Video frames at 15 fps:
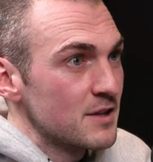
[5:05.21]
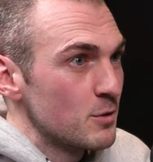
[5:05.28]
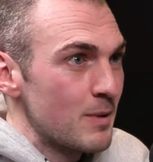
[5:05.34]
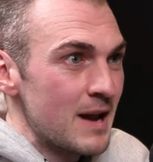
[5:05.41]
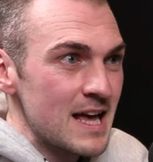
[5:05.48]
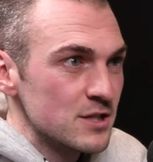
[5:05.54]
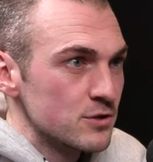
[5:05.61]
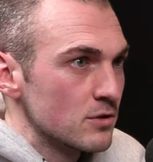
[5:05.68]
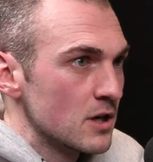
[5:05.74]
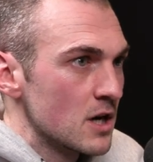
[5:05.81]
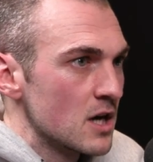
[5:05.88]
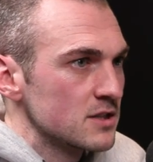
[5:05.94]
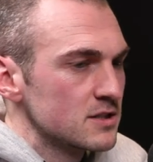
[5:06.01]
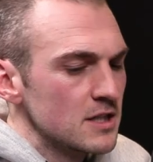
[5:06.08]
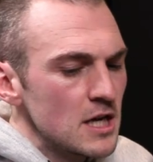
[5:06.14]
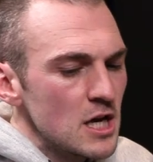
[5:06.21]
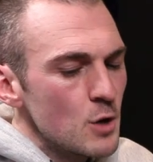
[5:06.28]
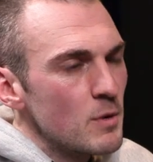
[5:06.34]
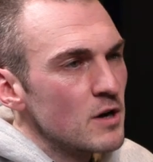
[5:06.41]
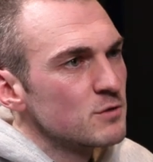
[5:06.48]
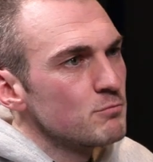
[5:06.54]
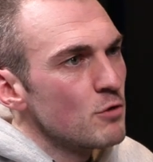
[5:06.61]
The players look lost.
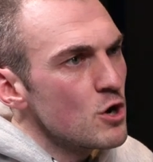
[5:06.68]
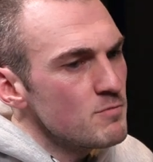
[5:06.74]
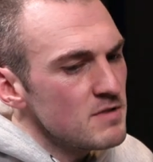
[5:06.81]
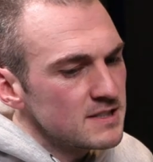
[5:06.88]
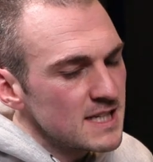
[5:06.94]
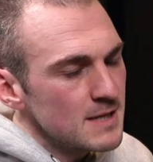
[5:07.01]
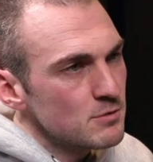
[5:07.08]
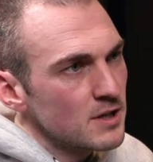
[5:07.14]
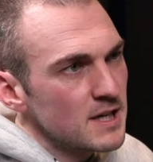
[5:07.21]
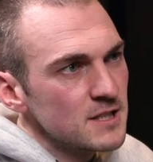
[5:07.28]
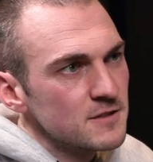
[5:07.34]
Whereas Mowbray seems like